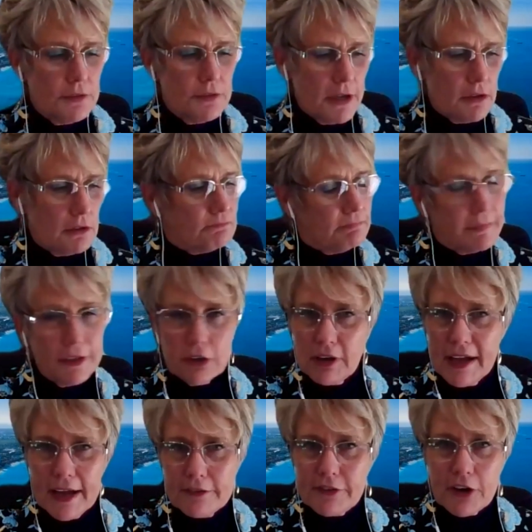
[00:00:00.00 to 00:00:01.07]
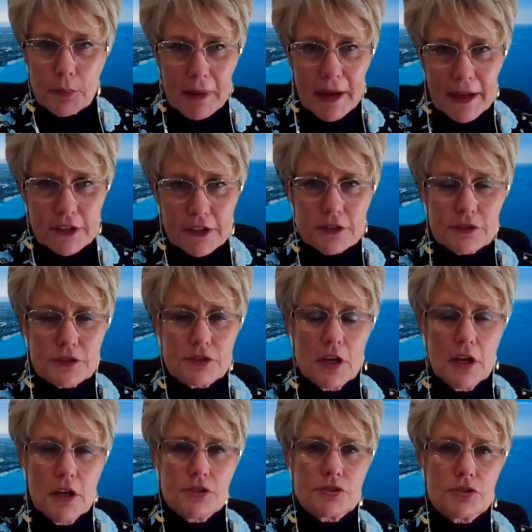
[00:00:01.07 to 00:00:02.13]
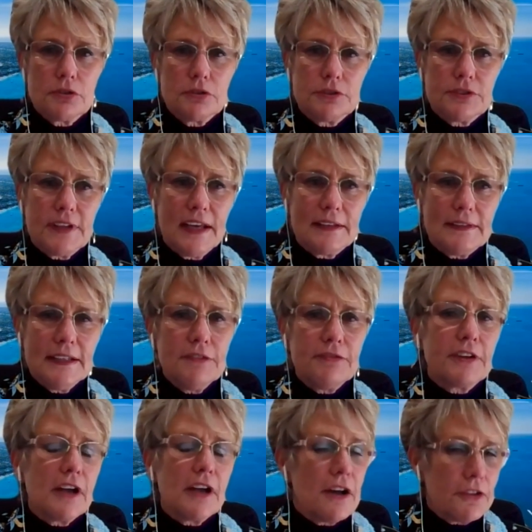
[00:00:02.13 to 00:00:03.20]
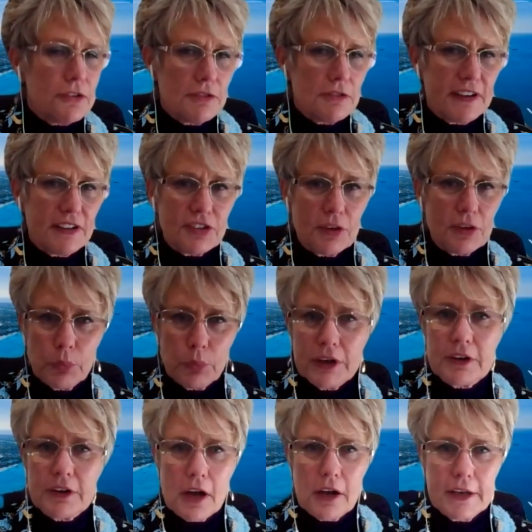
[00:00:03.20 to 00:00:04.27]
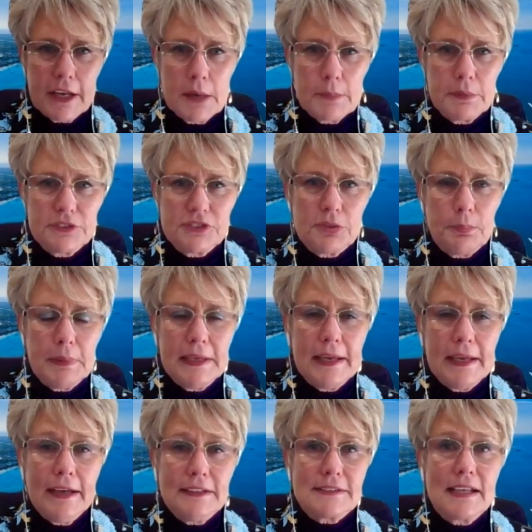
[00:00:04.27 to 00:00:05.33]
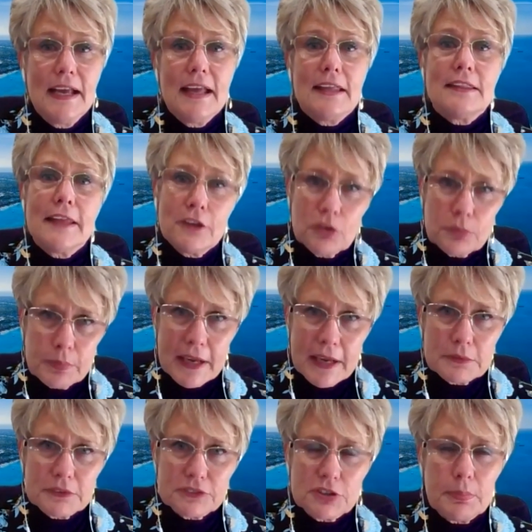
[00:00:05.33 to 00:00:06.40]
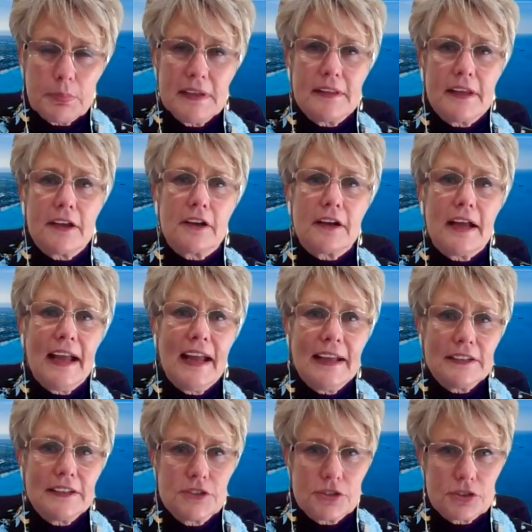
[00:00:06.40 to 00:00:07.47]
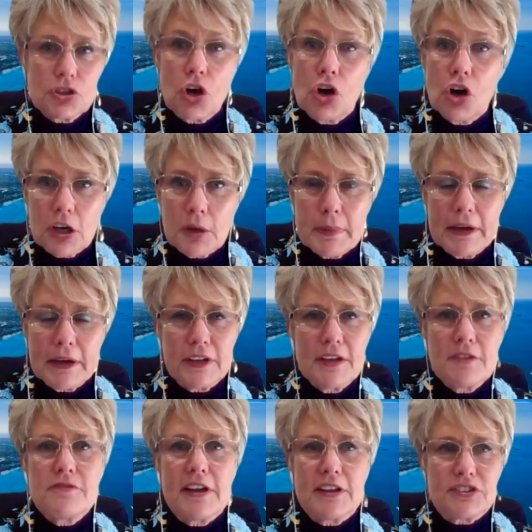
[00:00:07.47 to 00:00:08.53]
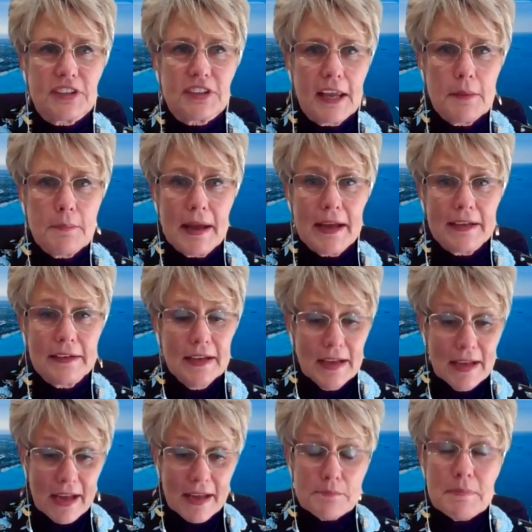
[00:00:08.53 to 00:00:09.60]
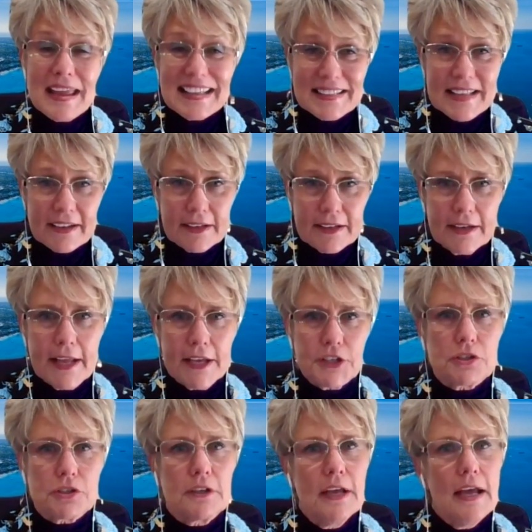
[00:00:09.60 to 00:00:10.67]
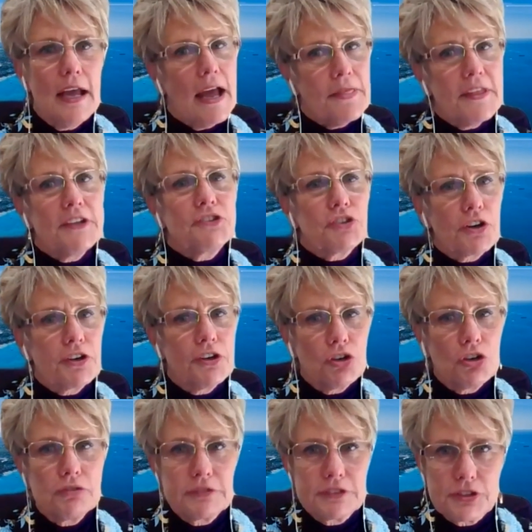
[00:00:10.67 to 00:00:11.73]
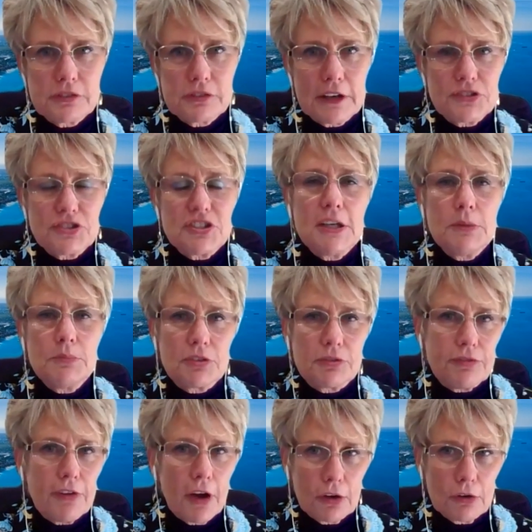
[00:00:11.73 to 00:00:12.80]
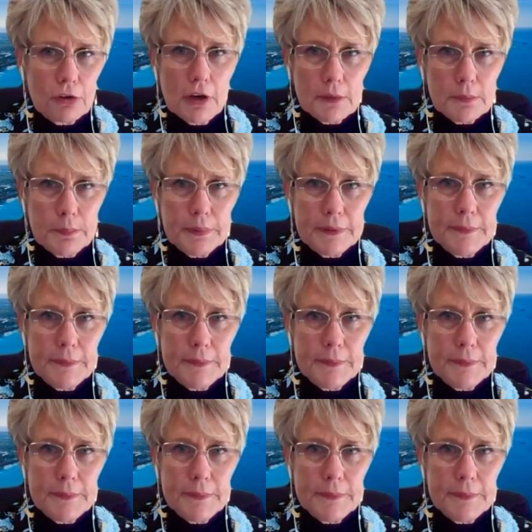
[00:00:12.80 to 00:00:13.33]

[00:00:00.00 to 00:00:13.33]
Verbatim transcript: they'll, they'll have our banners, so that even other events that we are not able to be at, they'll be able to be there and to talk about Invest Cayman and make that connection, and then turn it over to our team to follow up.